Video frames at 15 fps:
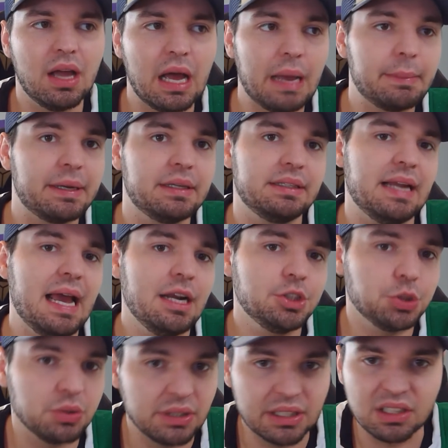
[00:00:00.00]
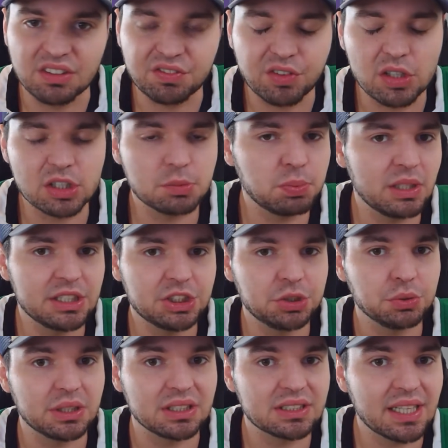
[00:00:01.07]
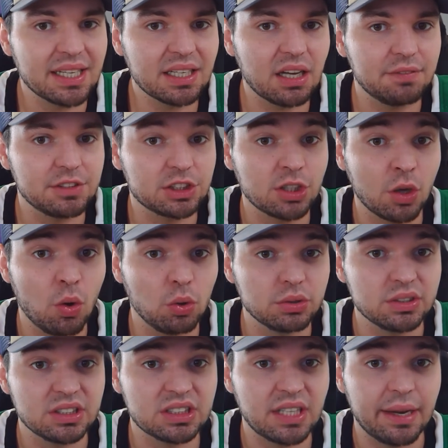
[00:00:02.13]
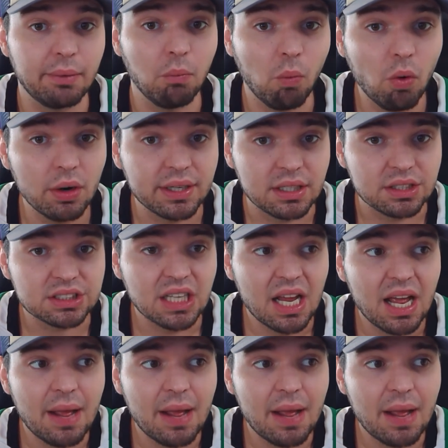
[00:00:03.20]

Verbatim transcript: I mean, naturally, the first place you can think of is the Golden State Warriors.